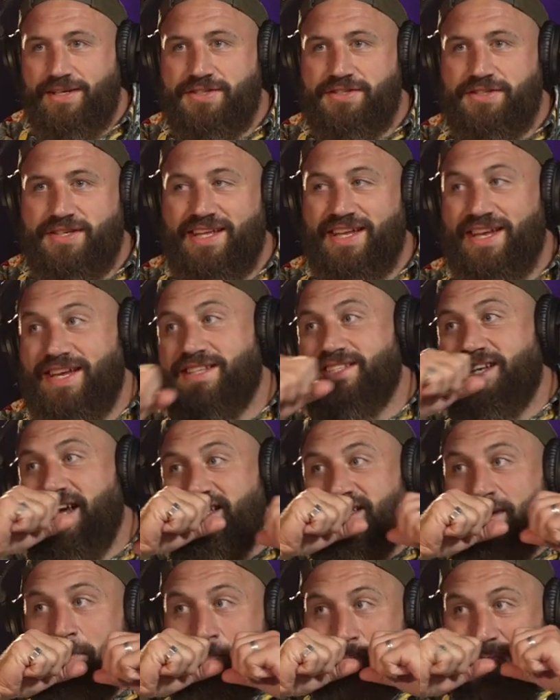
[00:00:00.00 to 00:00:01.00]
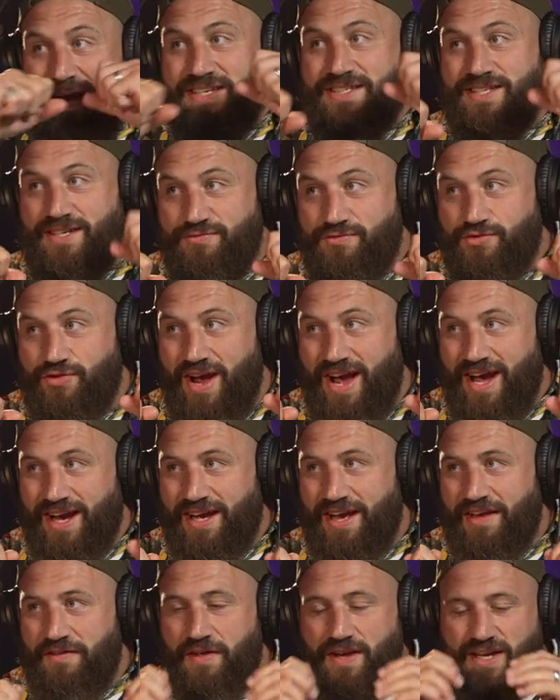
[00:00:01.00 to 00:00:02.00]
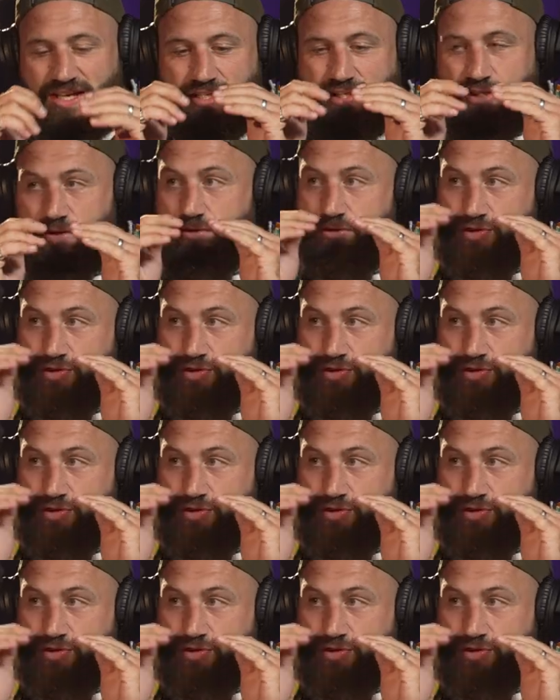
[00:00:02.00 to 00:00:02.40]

So then he takes a massive drag, and then he's